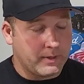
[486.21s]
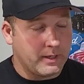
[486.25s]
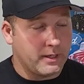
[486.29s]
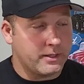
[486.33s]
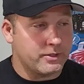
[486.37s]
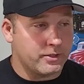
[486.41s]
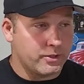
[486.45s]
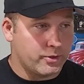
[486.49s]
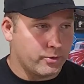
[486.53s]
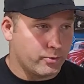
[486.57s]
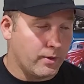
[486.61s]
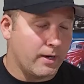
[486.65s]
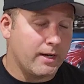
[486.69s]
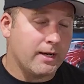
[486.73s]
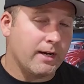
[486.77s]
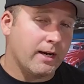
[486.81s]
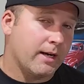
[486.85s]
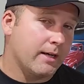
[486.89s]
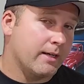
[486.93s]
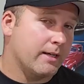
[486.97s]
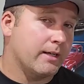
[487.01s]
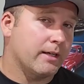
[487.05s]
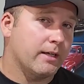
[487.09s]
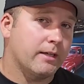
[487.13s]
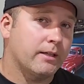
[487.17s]
It's a great
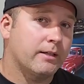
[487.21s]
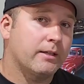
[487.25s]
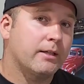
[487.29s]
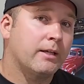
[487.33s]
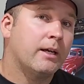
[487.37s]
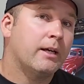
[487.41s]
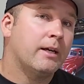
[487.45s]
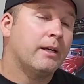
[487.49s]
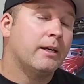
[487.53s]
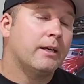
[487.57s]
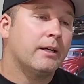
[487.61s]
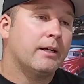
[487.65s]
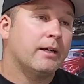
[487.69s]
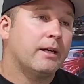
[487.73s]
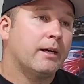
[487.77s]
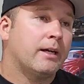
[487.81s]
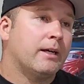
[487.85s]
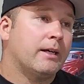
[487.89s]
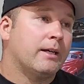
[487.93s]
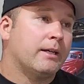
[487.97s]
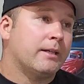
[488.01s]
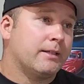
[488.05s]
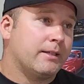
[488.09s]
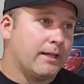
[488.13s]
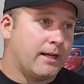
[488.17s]
idea
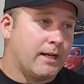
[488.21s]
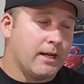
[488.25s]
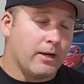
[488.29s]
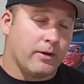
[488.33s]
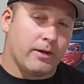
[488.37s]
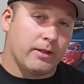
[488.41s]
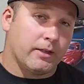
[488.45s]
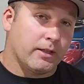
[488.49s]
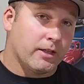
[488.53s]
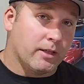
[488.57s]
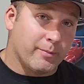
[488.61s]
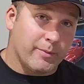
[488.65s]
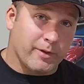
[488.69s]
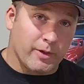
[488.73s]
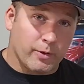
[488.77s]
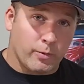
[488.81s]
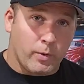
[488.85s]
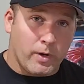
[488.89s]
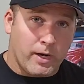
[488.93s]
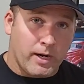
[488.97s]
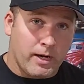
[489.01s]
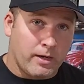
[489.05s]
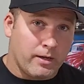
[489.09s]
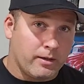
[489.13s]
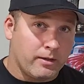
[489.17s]
to carry a little bit of
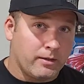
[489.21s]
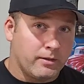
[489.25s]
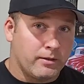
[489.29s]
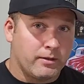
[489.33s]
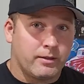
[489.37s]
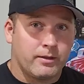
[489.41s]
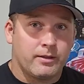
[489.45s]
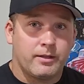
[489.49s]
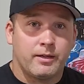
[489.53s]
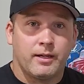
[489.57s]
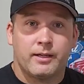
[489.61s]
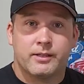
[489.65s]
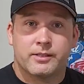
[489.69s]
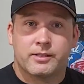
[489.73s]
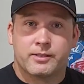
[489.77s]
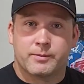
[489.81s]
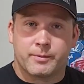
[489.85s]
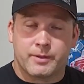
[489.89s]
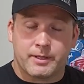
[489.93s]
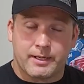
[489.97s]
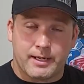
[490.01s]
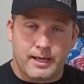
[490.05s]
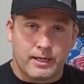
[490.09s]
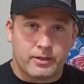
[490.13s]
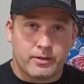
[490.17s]
wire and some
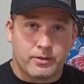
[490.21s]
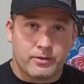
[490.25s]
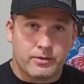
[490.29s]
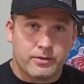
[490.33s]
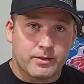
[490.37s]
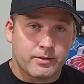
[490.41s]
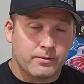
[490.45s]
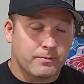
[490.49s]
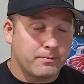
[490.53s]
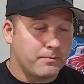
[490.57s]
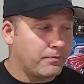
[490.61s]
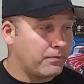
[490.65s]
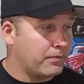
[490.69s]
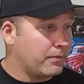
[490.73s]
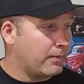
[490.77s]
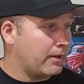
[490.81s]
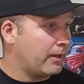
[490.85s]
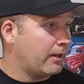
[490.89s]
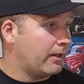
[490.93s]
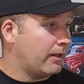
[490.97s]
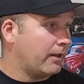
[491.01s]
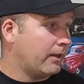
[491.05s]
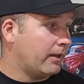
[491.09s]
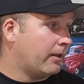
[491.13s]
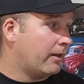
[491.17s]
connectors.
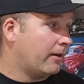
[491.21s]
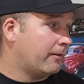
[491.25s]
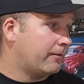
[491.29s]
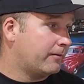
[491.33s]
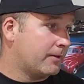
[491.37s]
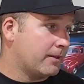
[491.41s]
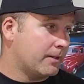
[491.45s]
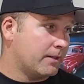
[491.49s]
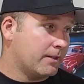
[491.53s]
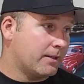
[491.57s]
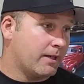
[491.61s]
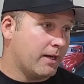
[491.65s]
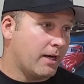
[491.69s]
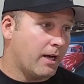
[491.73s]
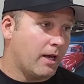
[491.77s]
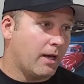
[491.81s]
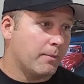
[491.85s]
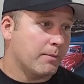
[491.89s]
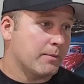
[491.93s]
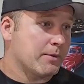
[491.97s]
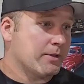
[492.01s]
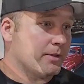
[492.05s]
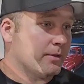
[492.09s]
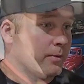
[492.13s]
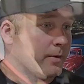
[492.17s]

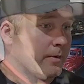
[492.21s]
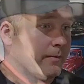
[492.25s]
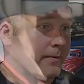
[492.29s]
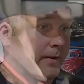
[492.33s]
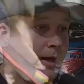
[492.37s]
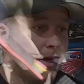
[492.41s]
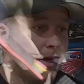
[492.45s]
Oftentimes we've